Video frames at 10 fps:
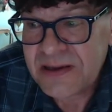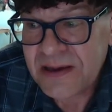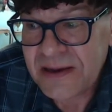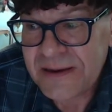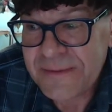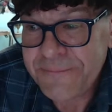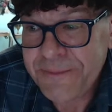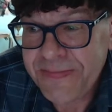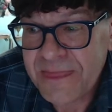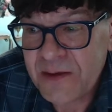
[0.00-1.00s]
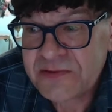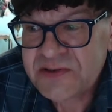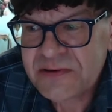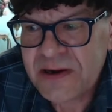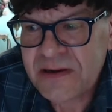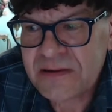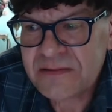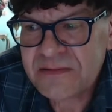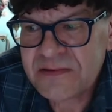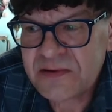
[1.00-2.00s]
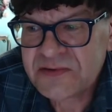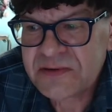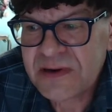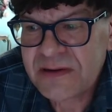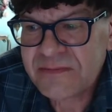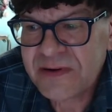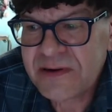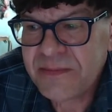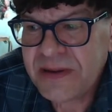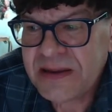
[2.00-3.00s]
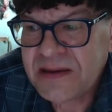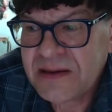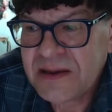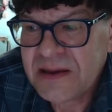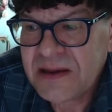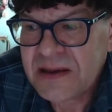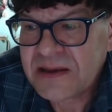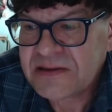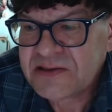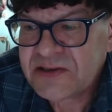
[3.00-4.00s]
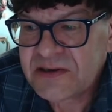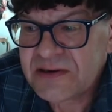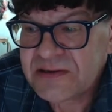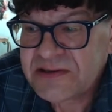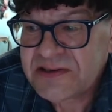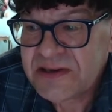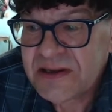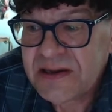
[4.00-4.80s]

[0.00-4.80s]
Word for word: Um, those are all, those are all very big concerns.